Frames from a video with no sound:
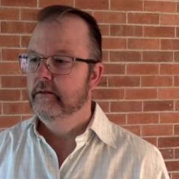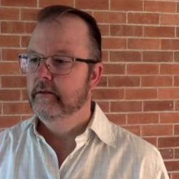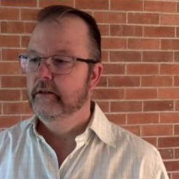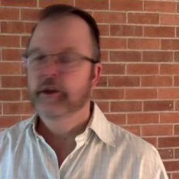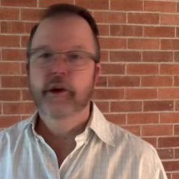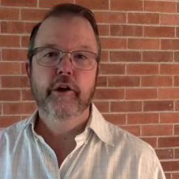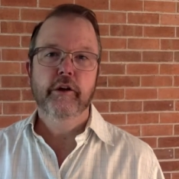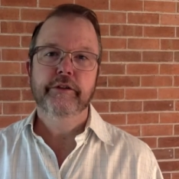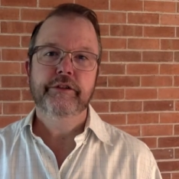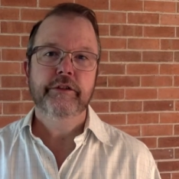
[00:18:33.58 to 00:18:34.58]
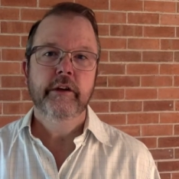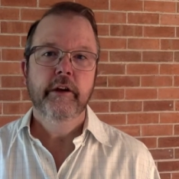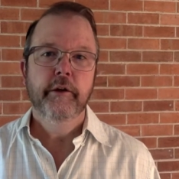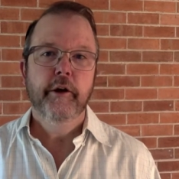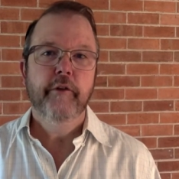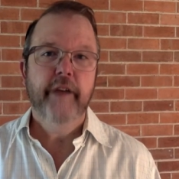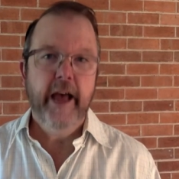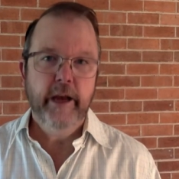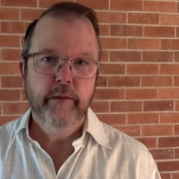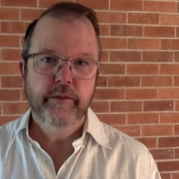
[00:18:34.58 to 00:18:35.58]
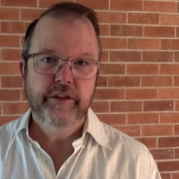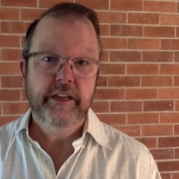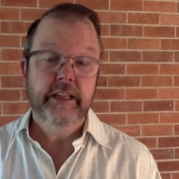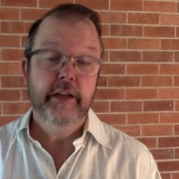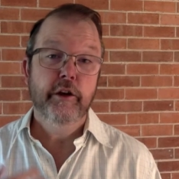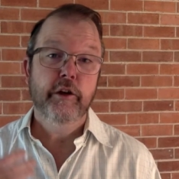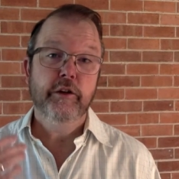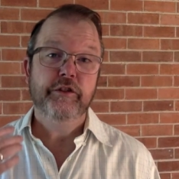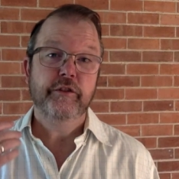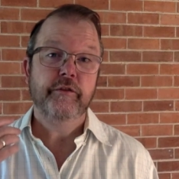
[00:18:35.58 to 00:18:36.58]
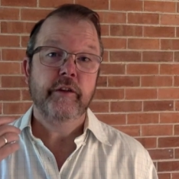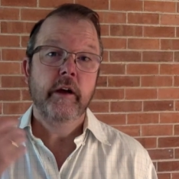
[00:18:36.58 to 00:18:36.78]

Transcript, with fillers: The curse of Adam's sin, the curse of